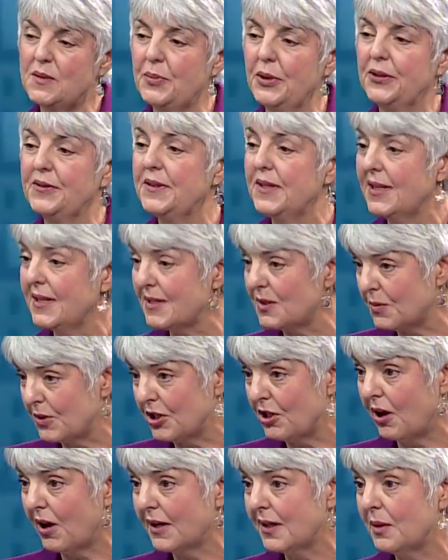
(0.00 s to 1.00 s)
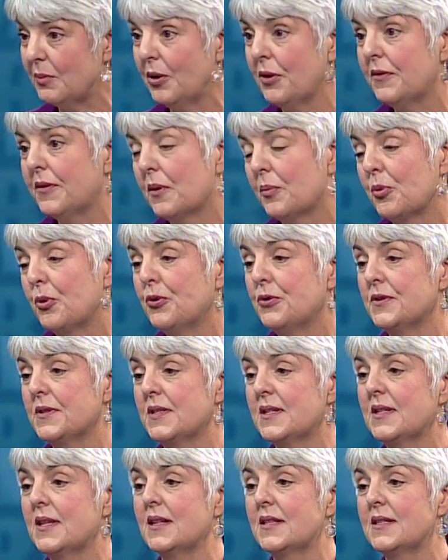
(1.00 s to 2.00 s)
built in, as we talked about, the
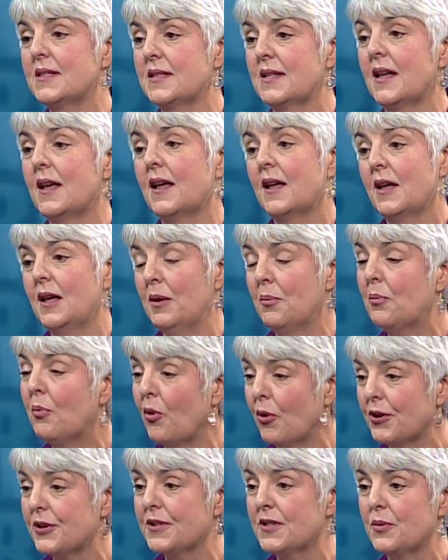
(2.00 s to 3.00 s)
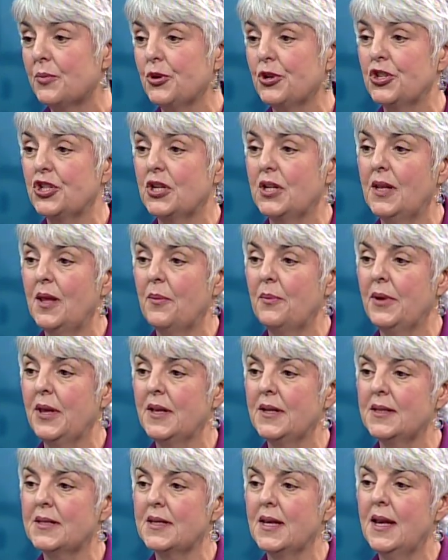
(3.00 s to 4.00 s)
prudence that's important to British
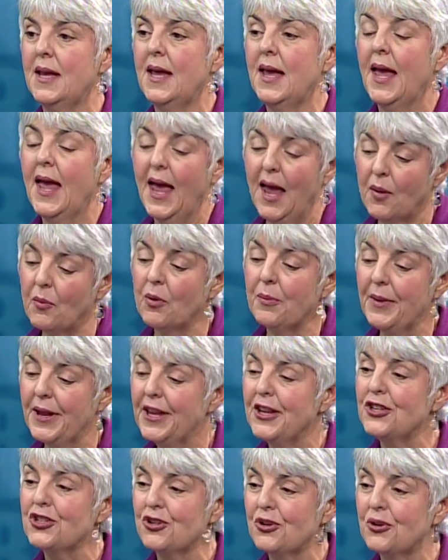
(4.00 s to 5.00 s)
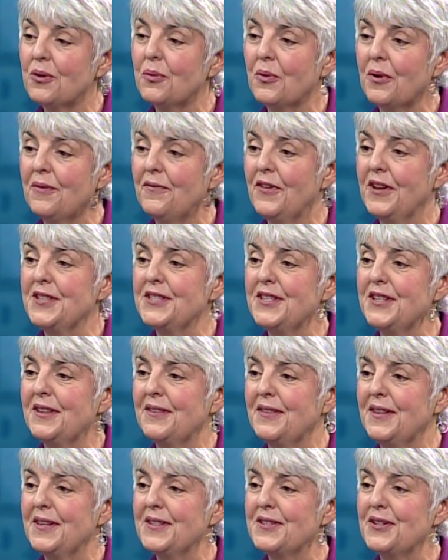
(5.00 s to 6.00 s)
Columbians. And we're making sure that we're investing in
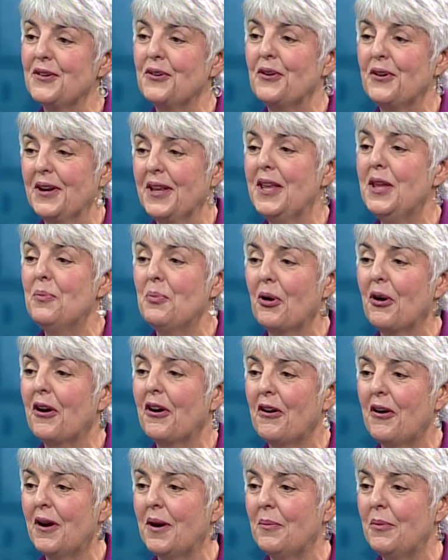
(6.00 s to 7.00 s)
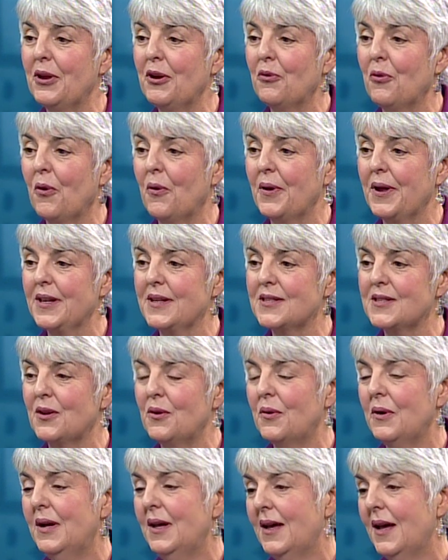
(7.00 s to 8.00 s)
things that are going to keep our economy growing.
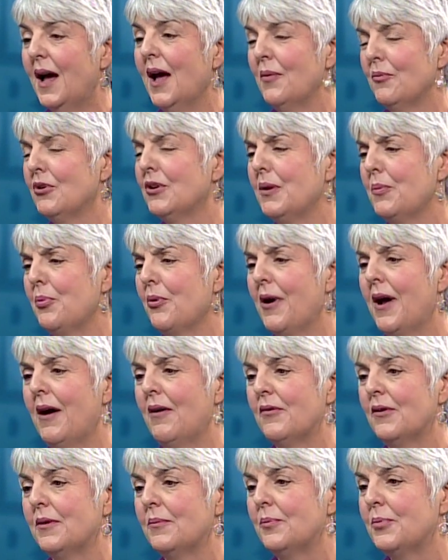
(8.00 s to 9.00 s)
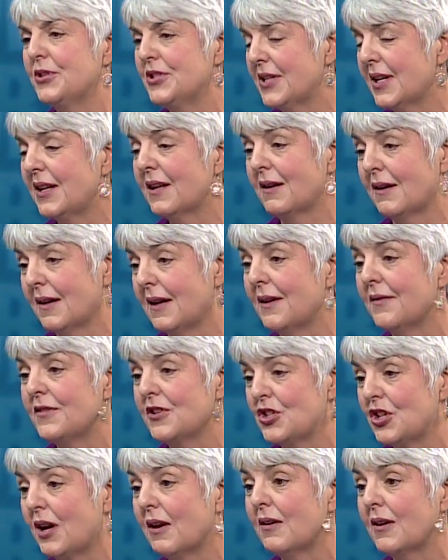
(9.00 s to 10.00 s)
So I'm really proud, particularly of the
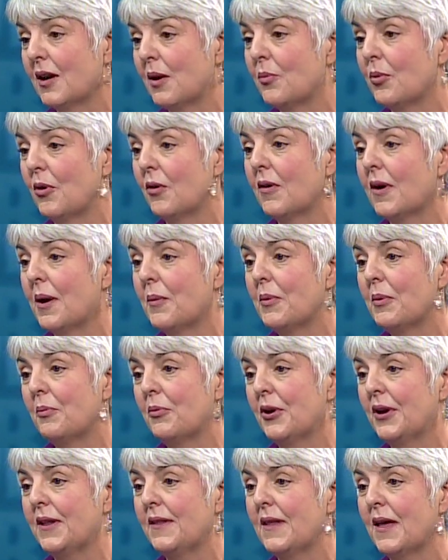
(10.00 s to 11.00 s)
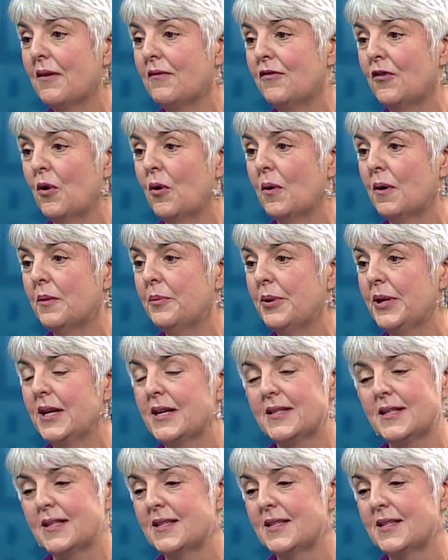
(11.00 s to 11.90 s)
childcare program and bringing that forward, because